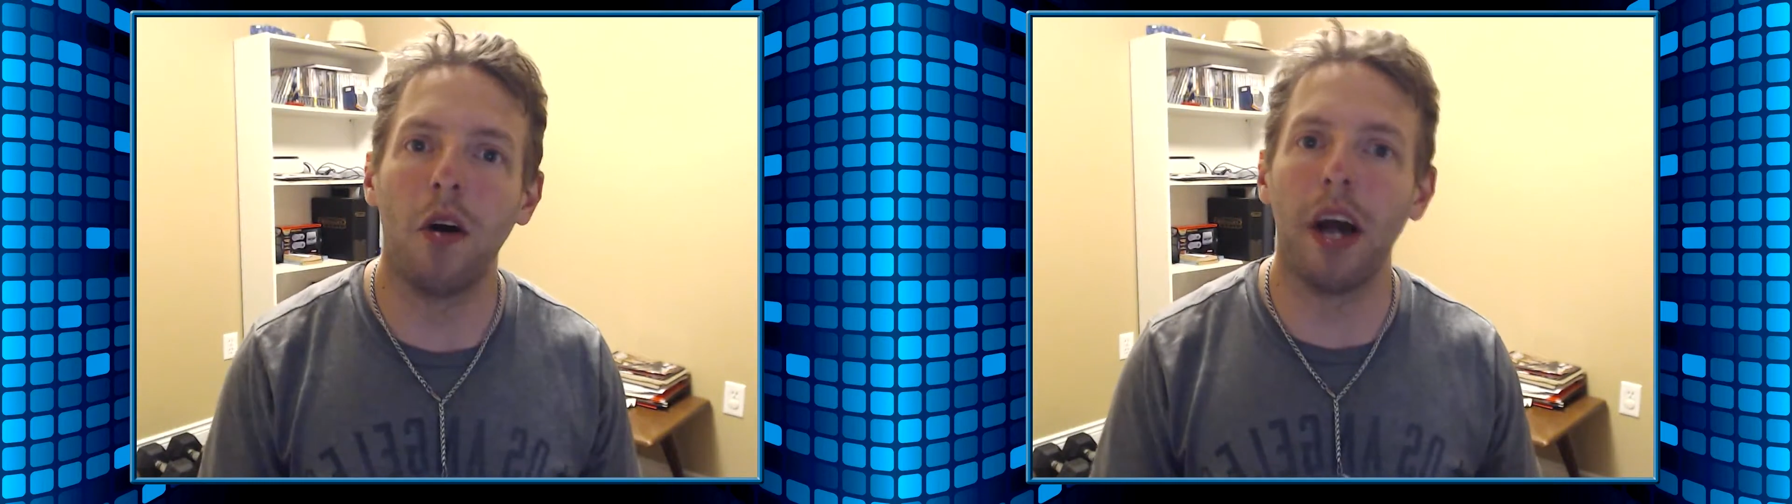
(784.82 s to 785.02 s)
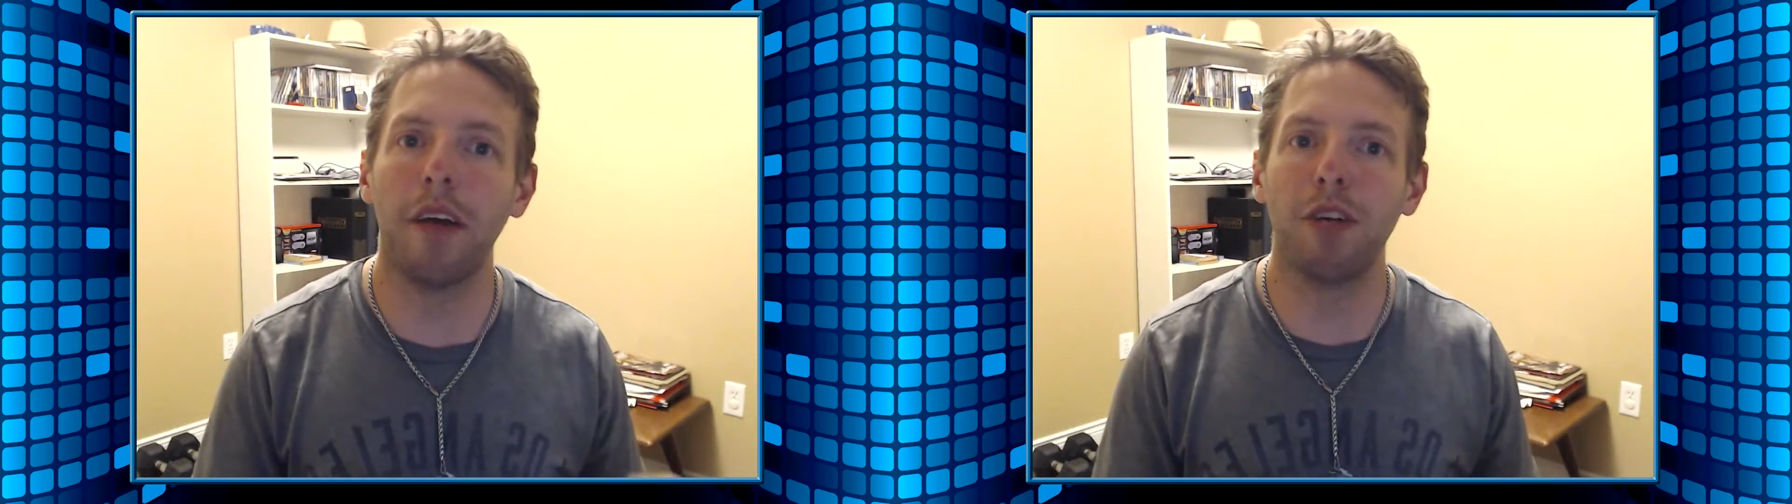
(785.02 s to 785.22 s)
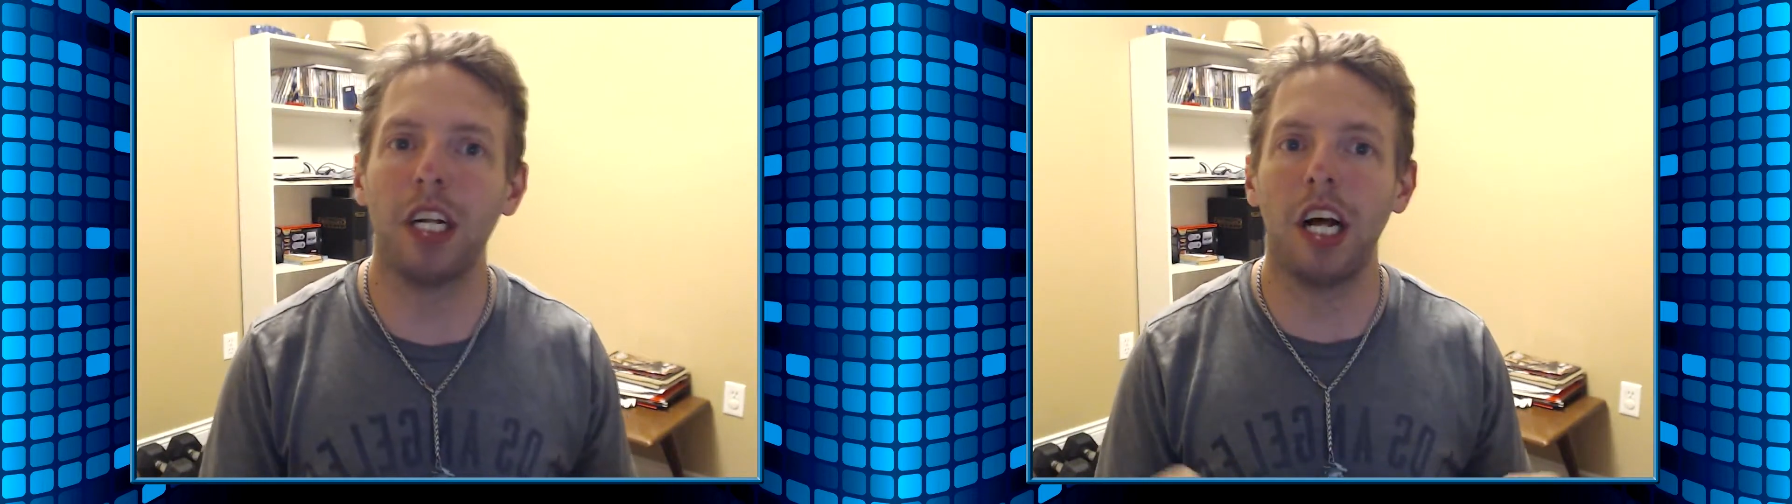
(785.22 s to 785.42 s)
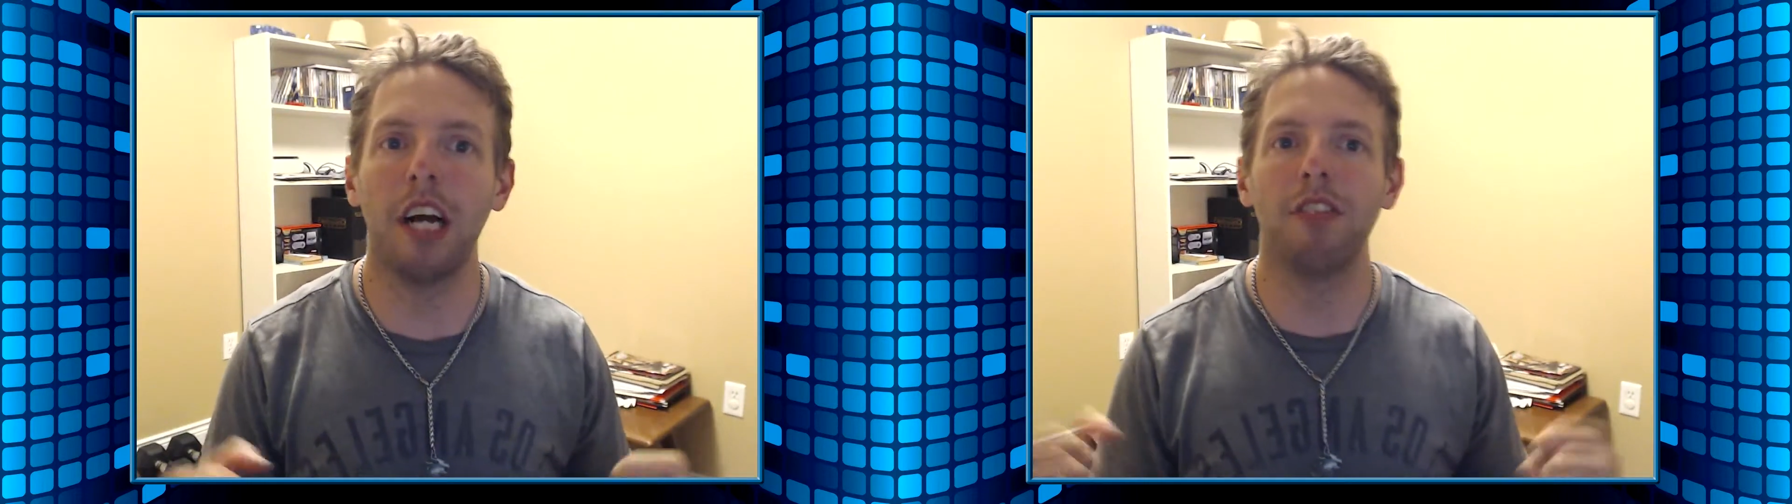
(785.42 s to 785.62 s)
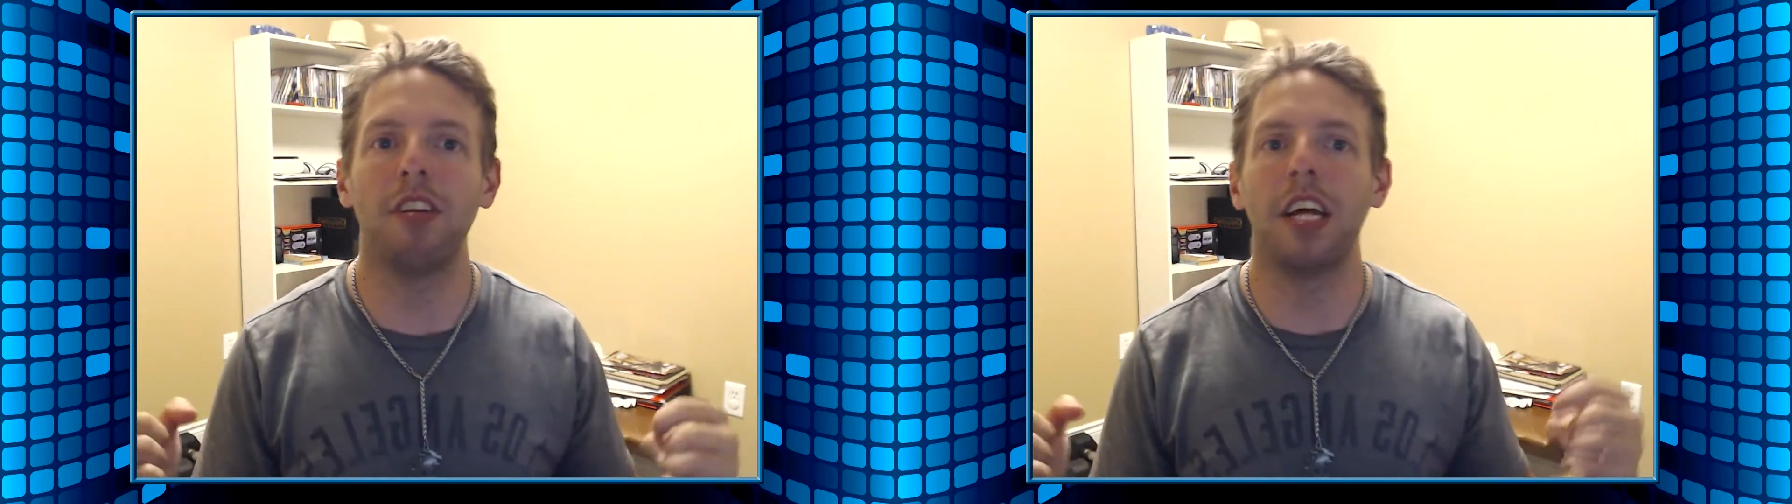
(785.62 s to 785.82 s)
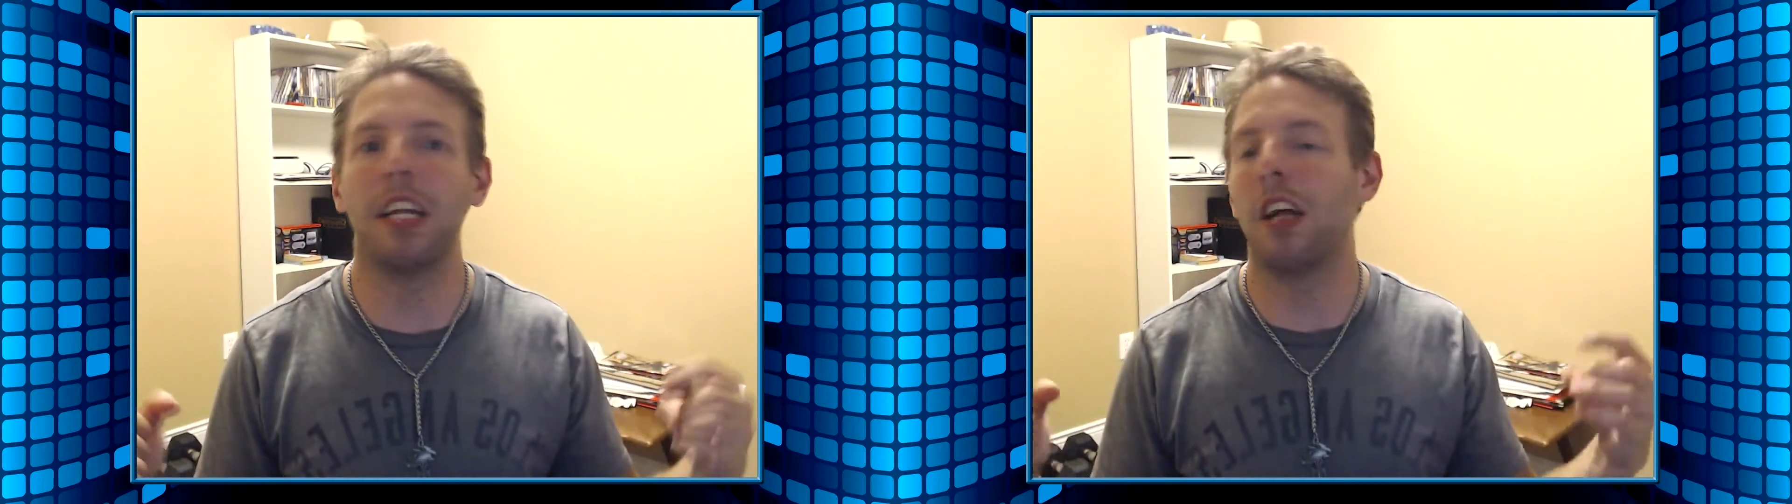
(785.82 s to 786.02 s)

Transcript: and realizing that